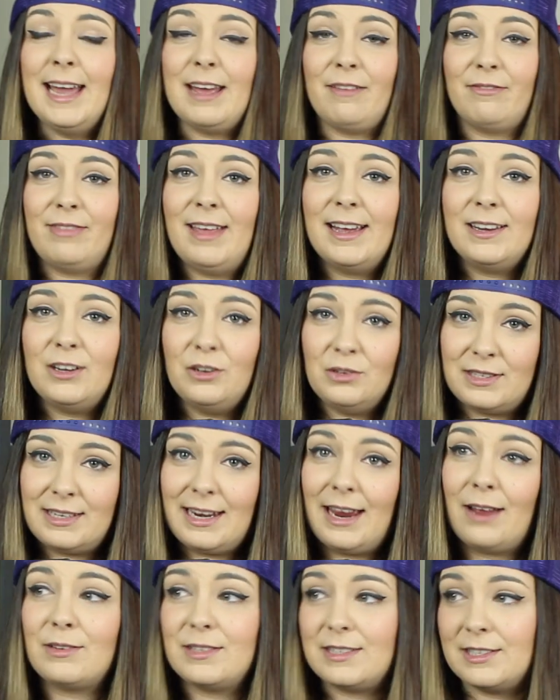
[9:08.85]
And if that goes
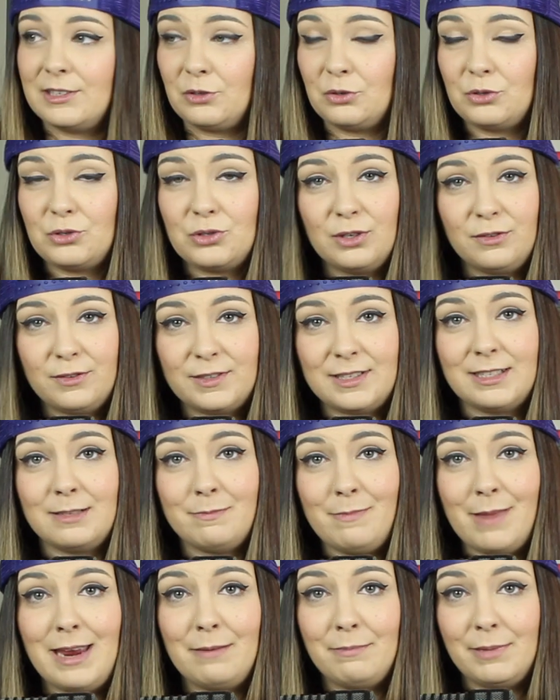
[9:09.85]
down, Sentinel
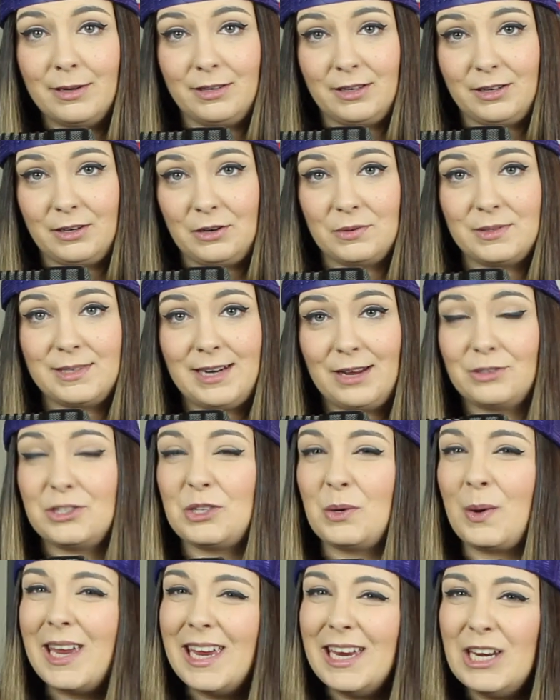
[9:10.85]
Services main building goes down.
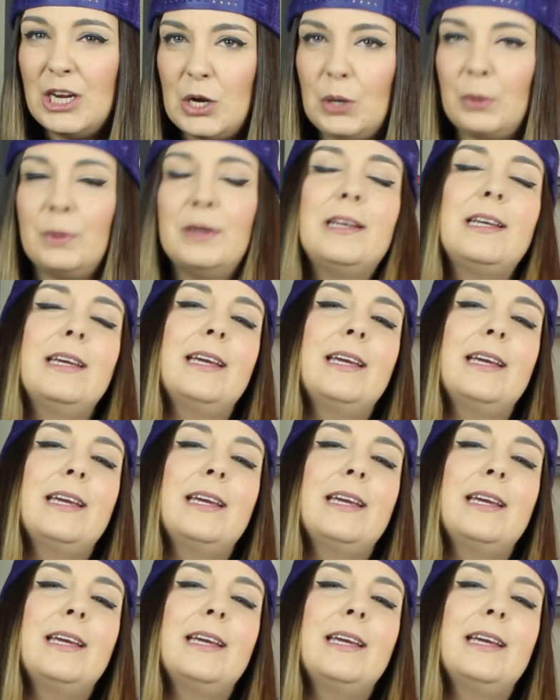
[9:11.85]
So he knew.